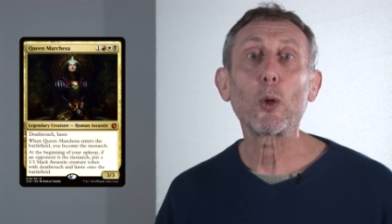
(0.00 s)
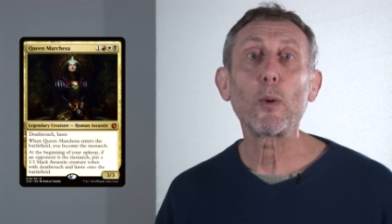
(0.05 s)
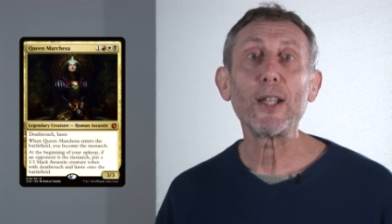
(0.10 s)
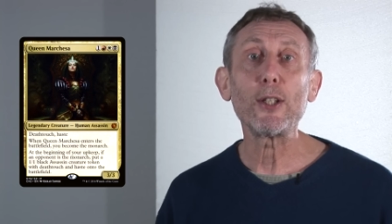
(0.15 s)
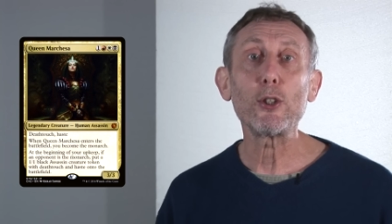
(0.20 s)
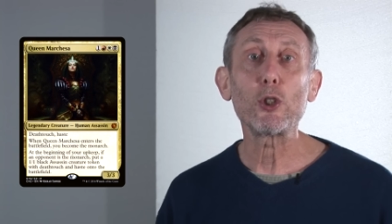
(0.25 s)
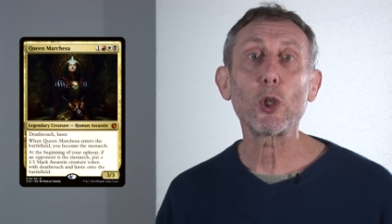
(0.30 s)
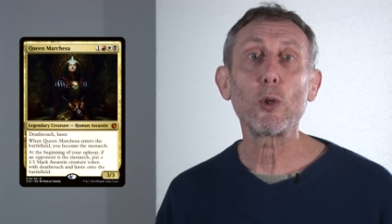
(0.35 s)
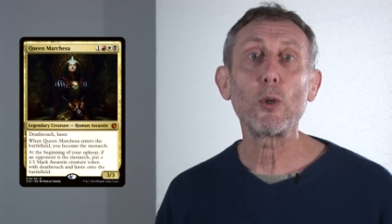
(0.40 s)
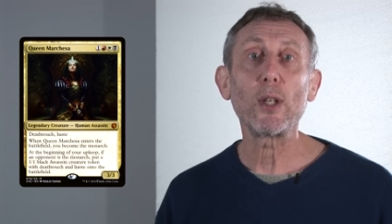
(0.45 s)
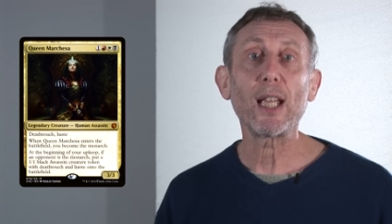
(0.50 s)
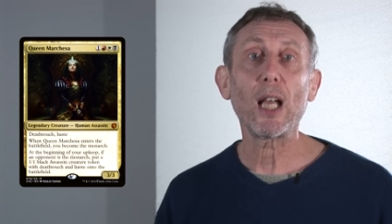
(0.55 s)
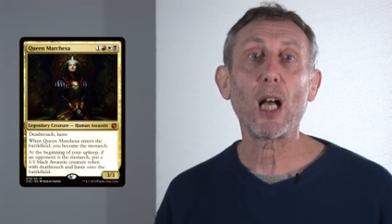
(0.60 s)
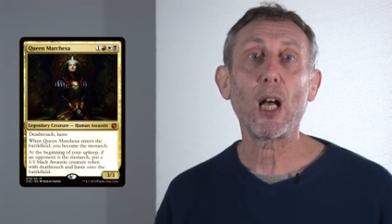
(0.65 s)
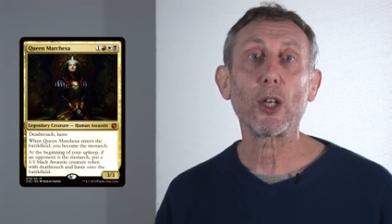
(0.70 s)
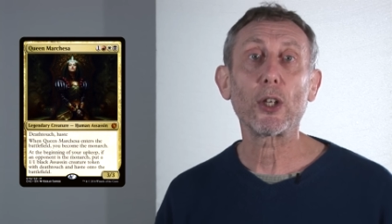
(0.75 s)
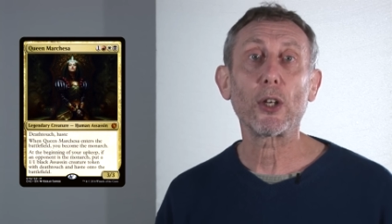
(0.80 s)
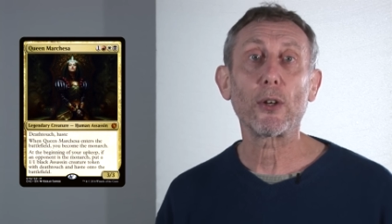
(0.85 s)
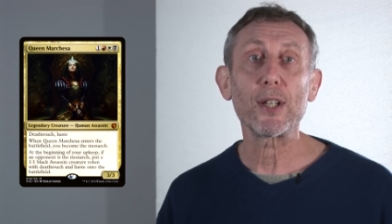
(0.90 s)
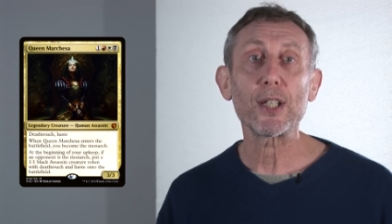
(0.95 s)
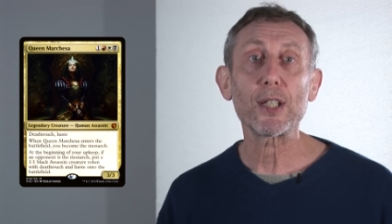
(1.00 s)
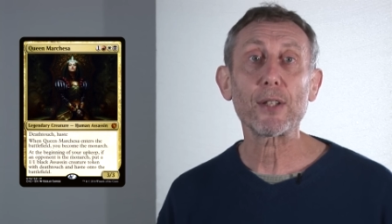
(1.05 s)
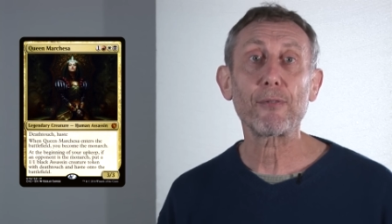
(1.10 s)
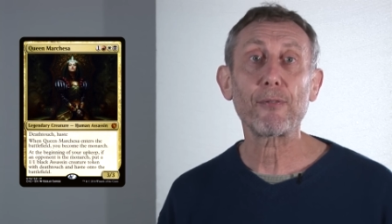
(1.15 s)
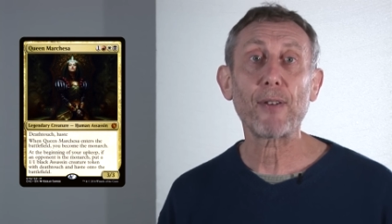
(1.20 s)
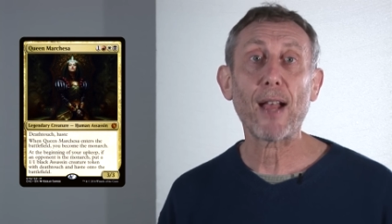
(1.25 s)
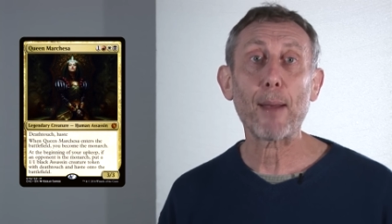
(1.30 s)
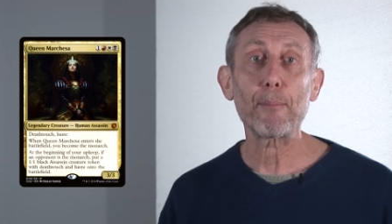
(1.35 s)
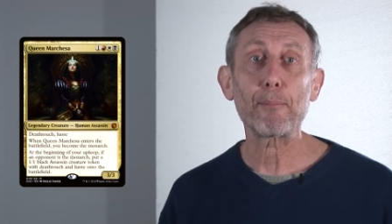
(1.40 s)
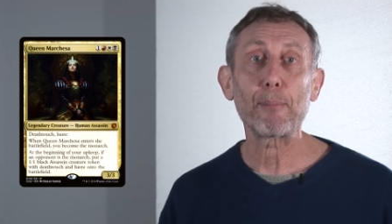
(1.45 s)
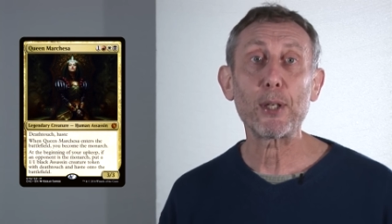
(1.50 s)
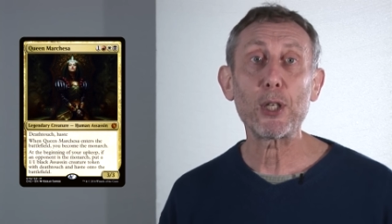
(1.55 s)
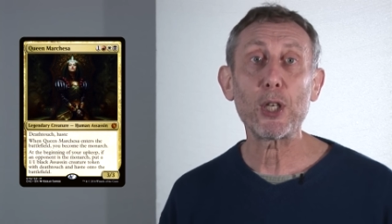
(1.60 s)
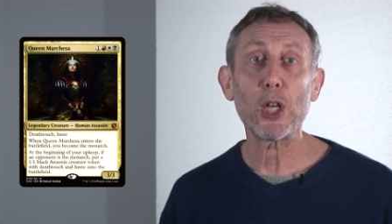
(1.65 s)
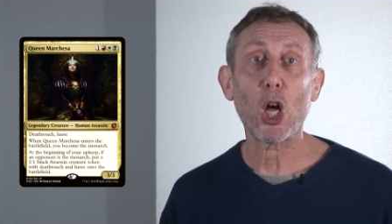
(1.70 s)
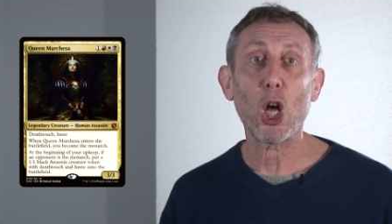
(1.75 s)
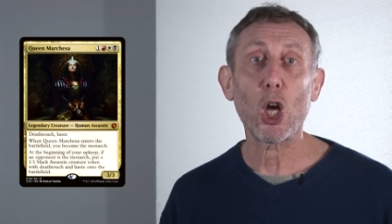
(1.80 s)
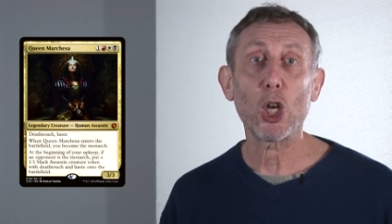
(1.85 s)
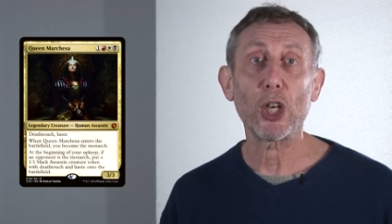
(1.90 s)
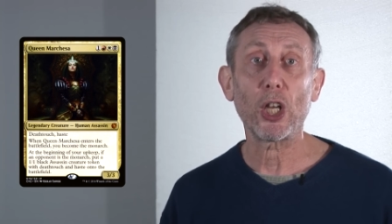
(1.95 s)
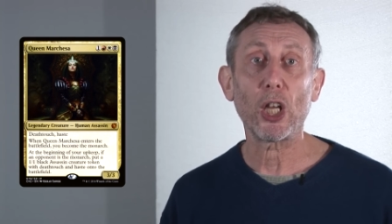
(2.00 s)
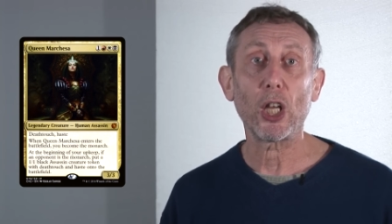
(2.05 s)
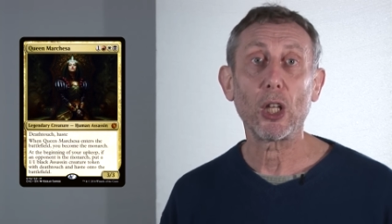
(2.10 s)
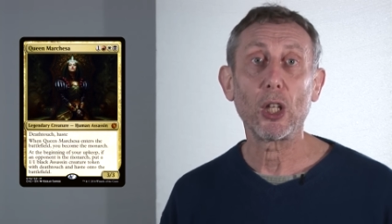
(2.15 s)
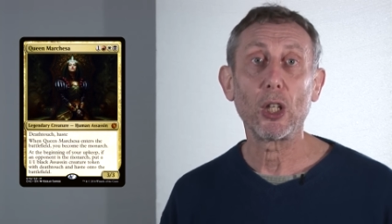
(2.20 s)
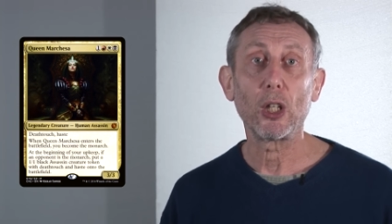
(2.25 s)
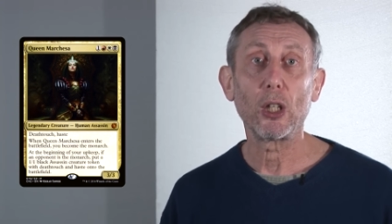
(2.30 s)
Queen Juliana is a fat banana,